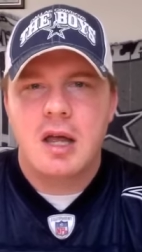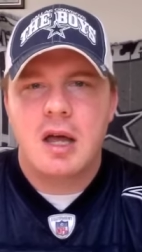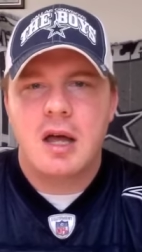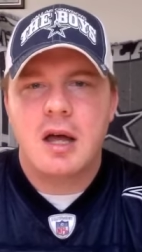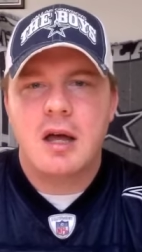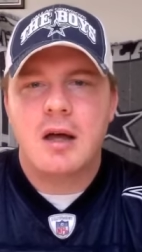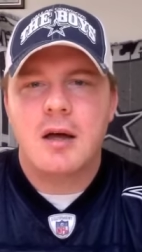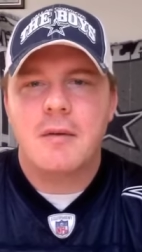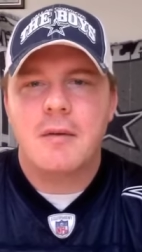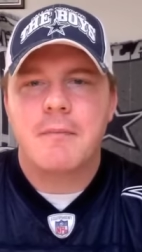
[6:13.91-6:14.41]

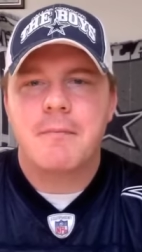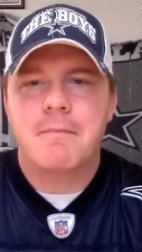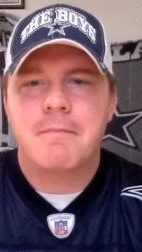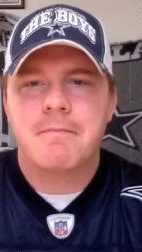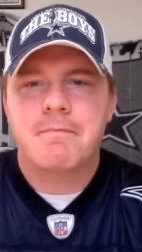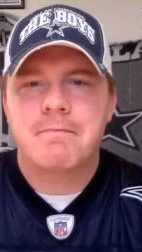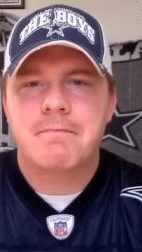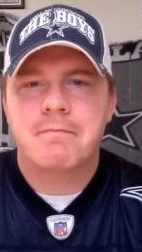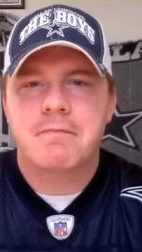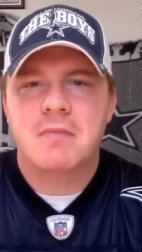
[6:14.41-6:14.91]
Um,
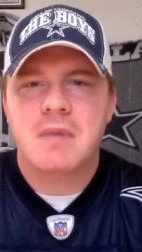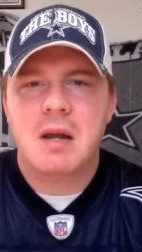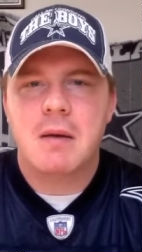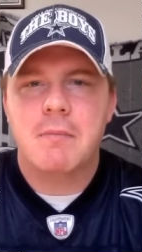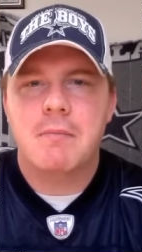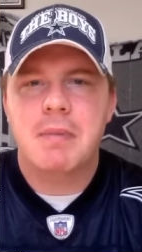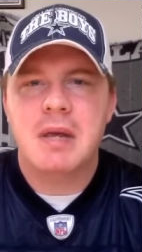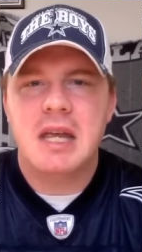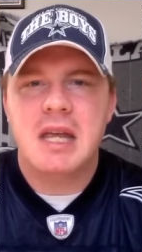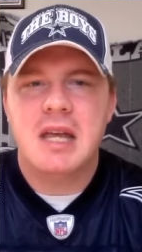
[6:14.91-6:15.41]

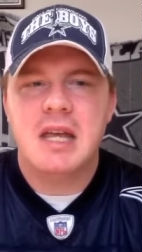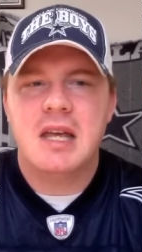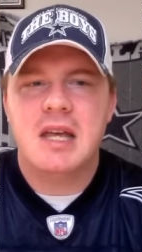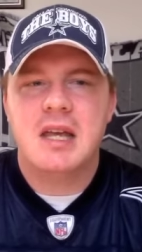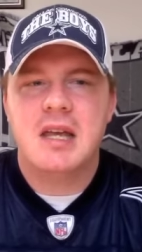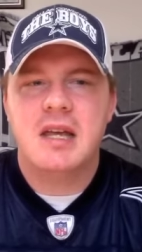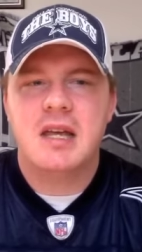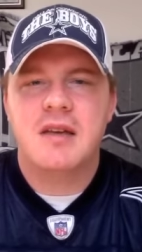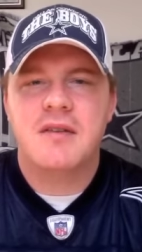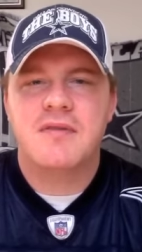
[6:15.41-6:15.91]
be
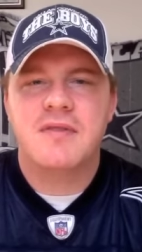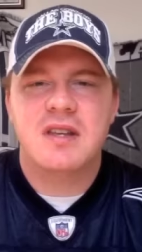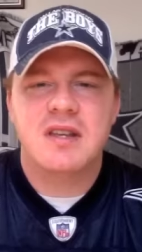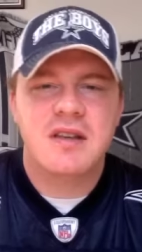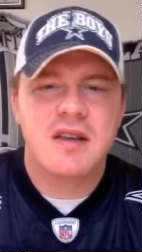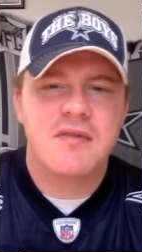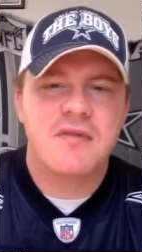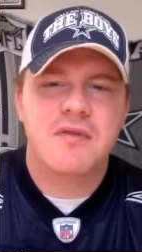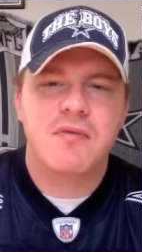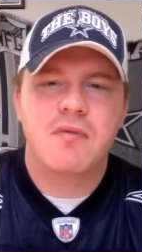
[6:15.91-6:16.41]
it if you,
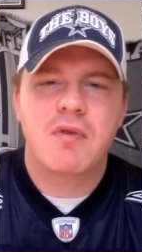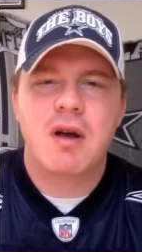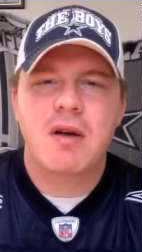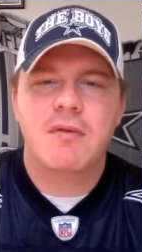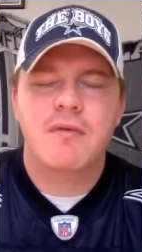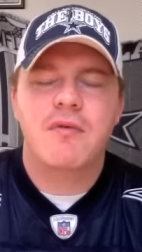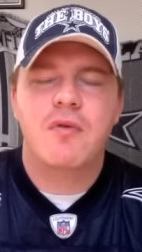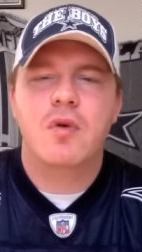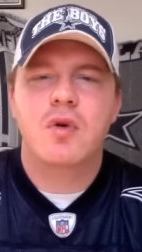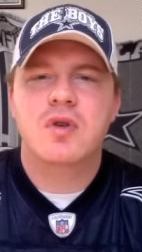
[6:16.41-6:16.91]
if
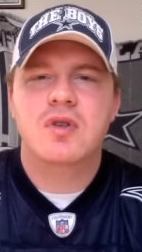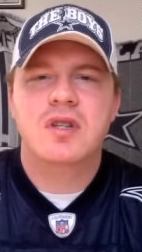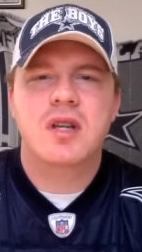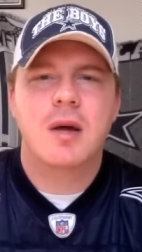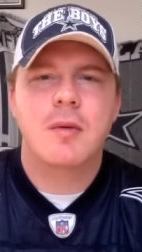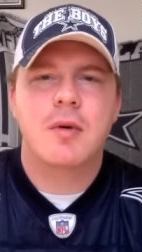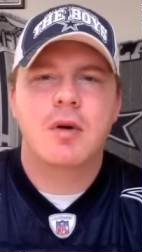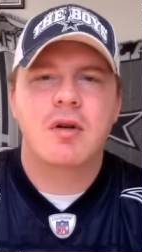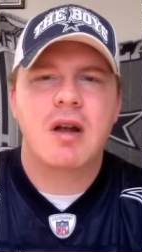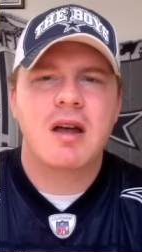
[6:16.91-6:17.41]
four is
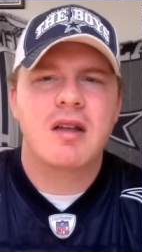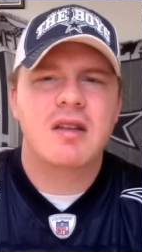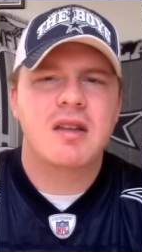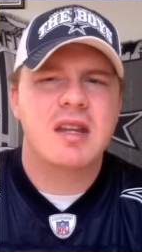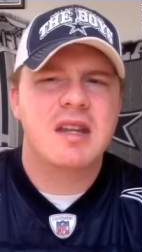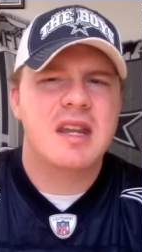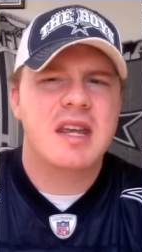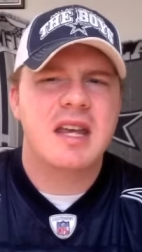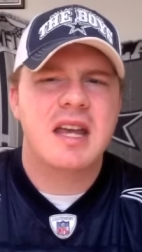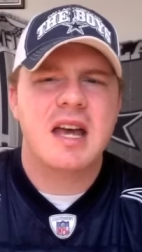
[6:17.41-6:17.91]
coming around
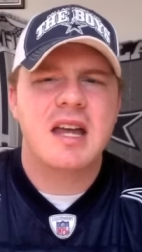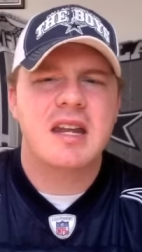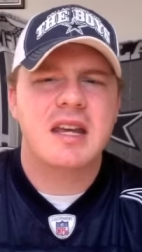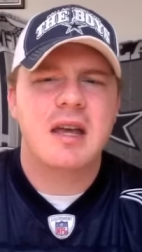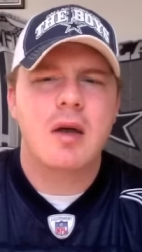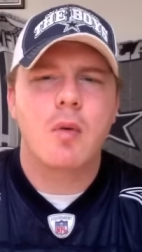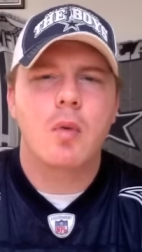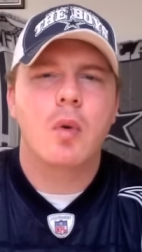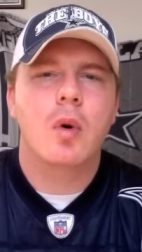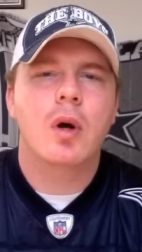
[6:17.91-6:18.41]
and they kind of
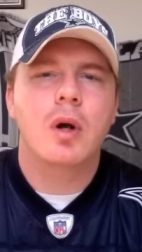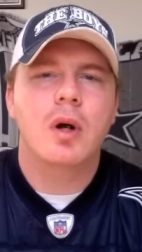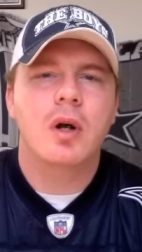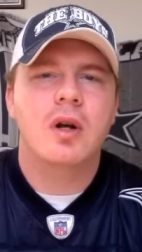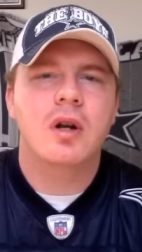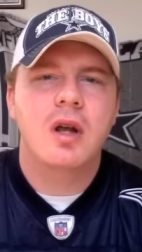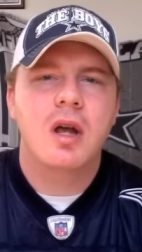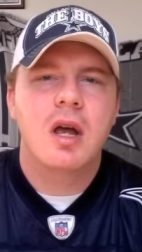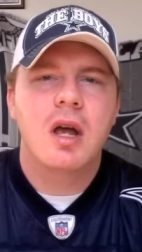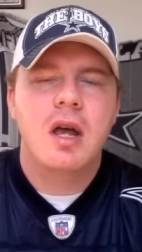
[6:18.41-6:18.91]
get
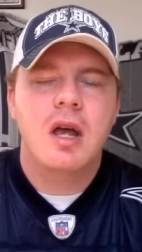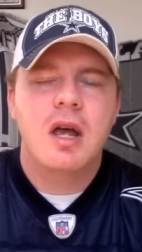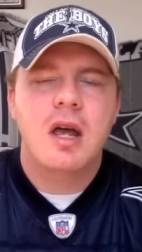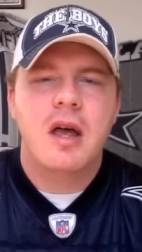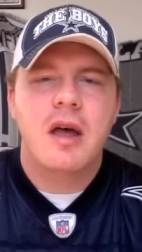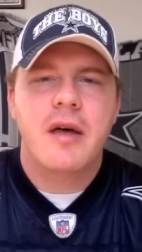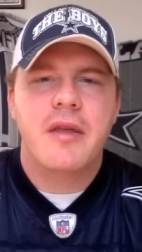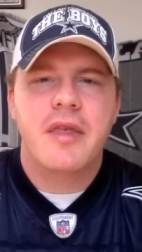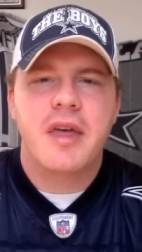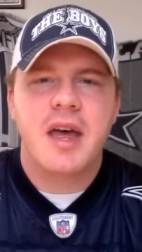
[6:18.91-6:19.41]
word
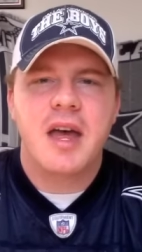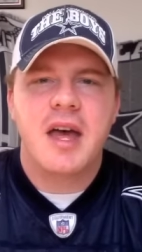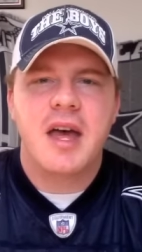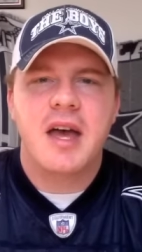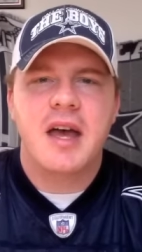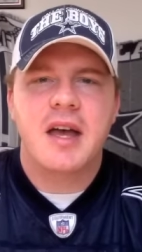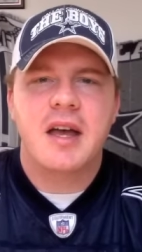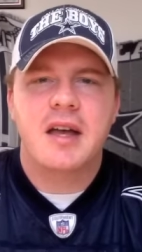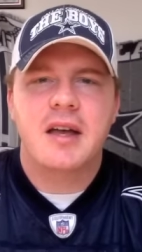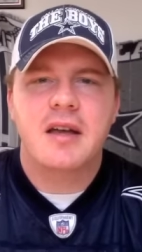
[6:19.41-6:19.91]

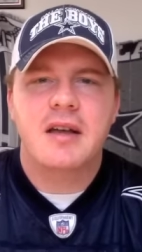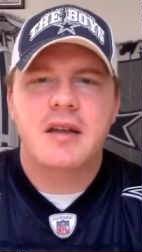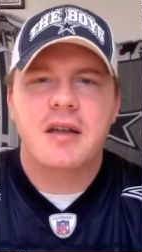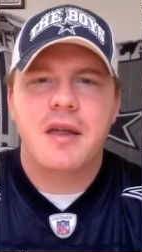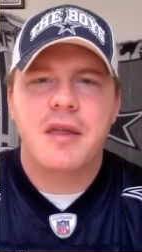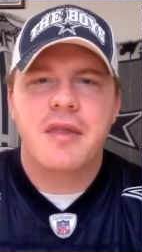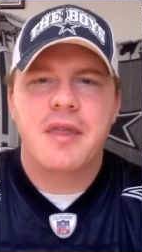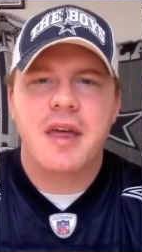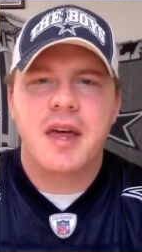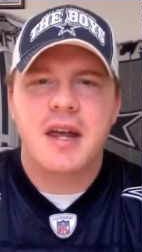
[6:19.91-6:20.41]
that
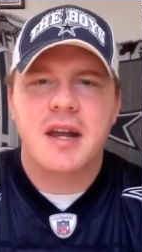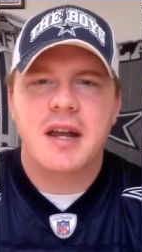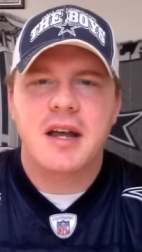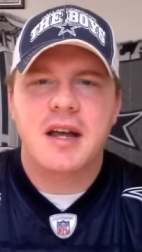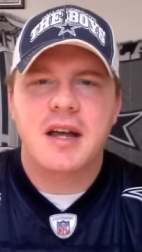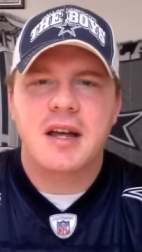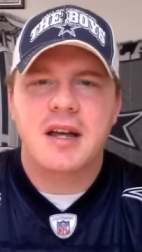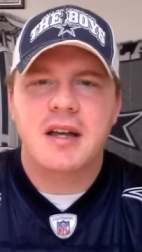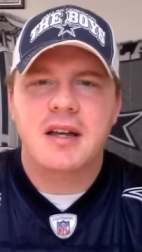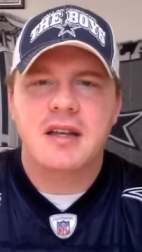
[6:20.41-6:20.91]
that
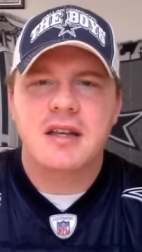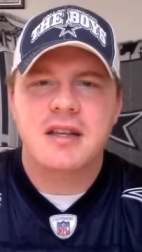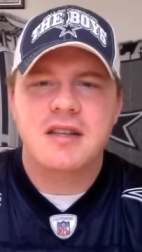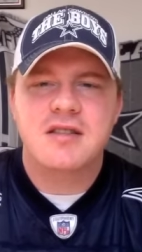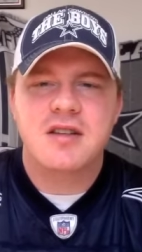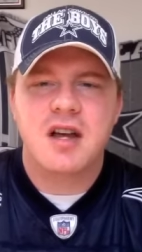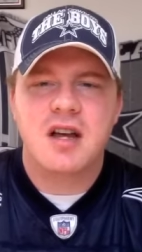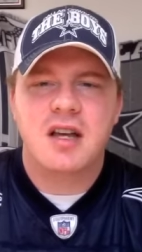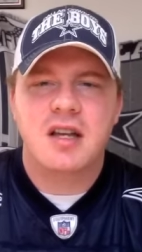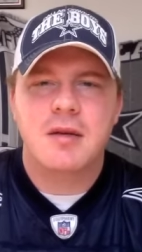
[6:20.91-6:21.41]
uh, he's
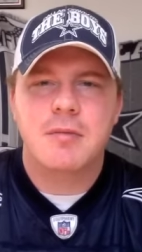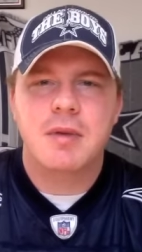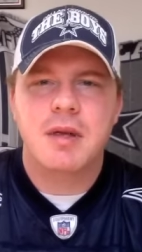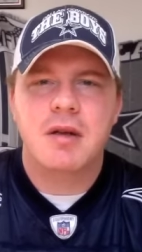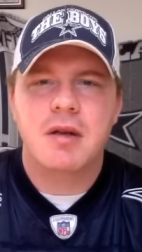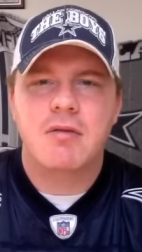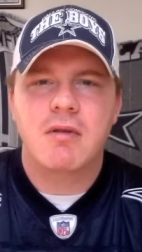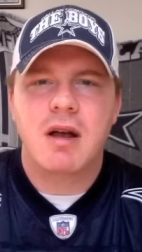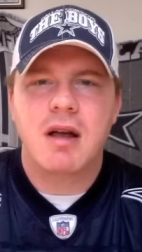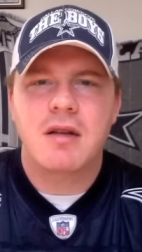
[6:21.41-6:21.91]
not going to
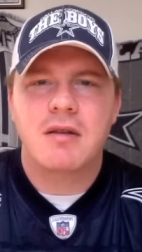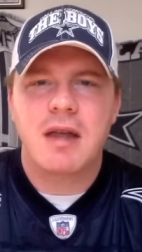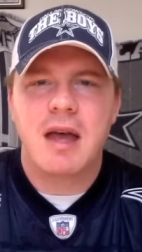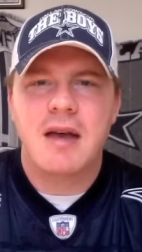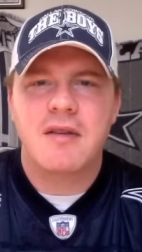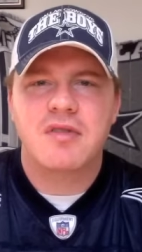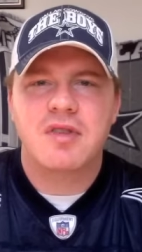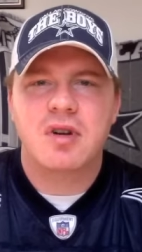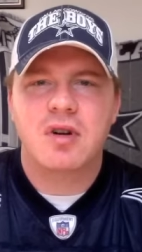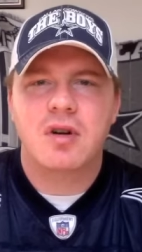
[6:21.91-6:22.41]
be around
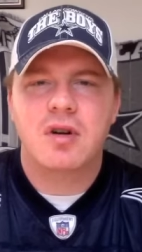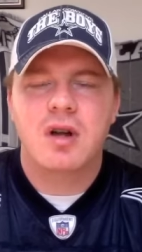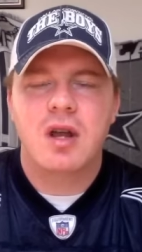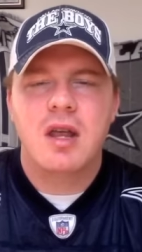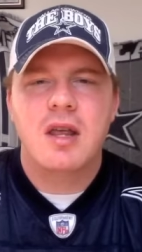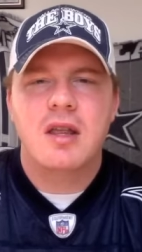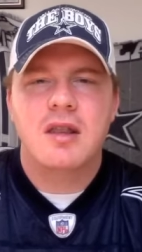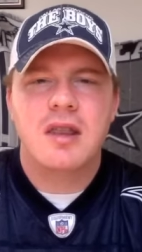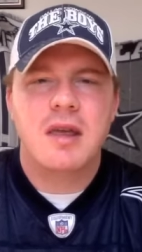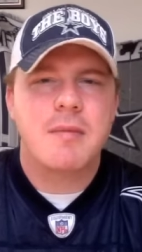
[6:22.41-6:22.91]
after,
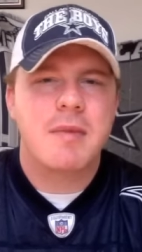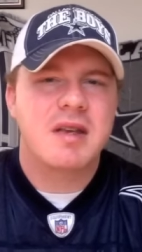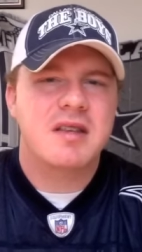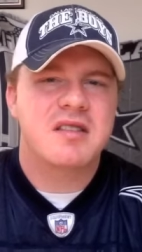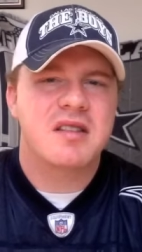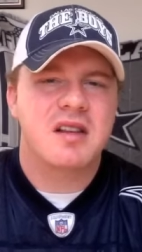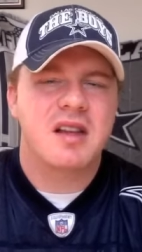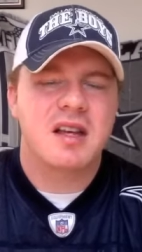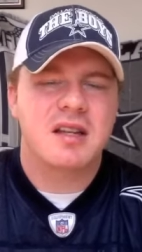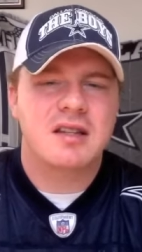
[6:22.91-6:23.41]
they may
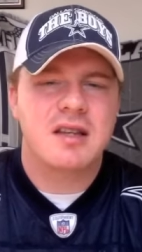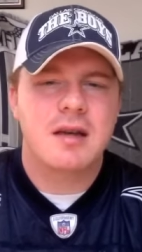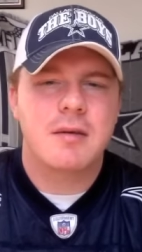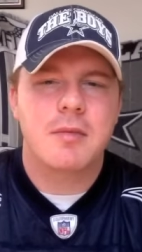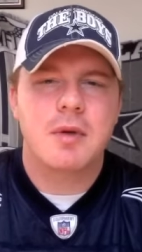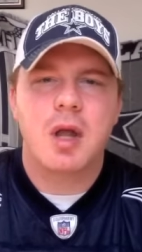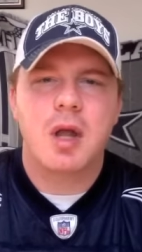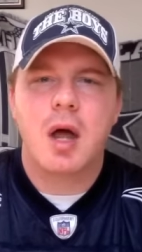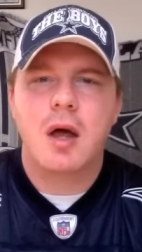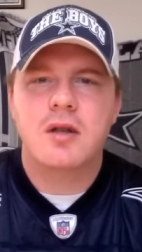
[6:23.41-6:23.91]
select him
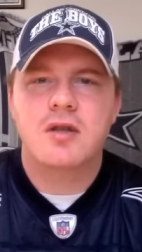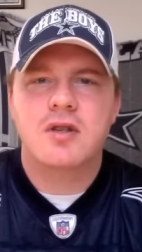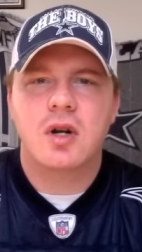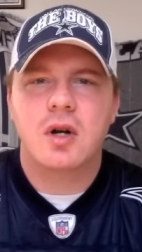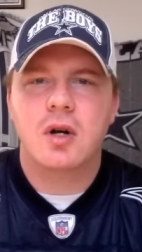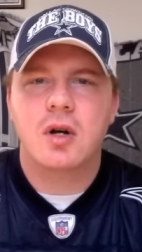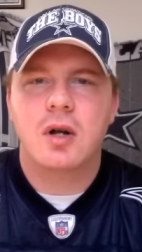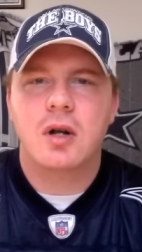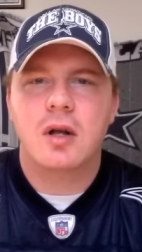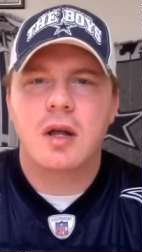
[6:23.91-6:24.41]
and not
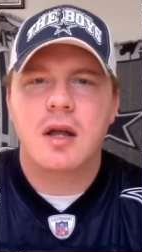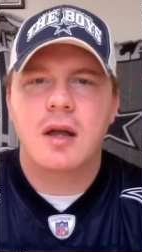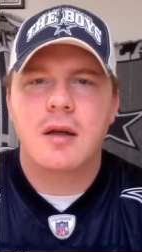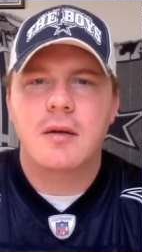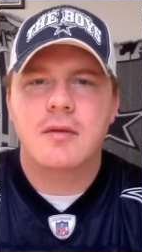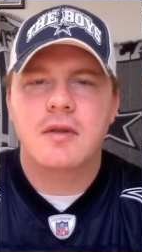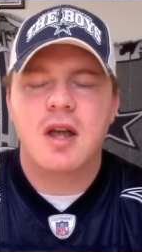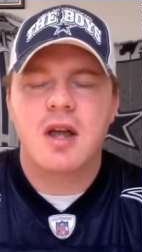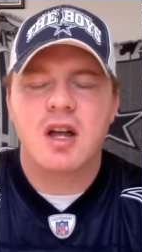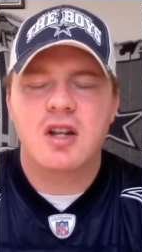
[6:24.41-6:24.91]
turn uh,
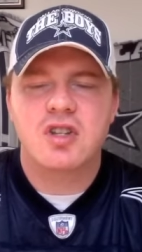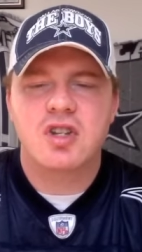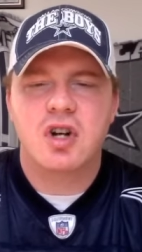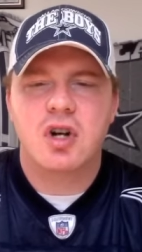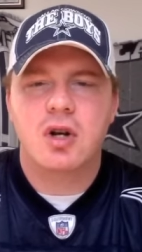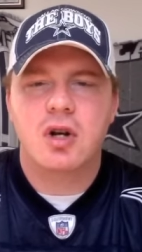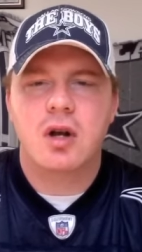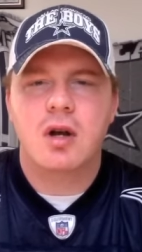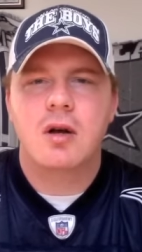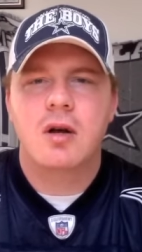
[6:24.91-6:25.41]
not
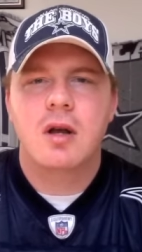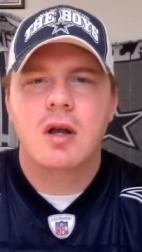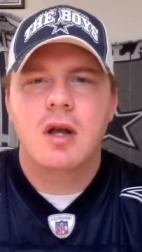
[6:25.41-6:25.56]
Turner.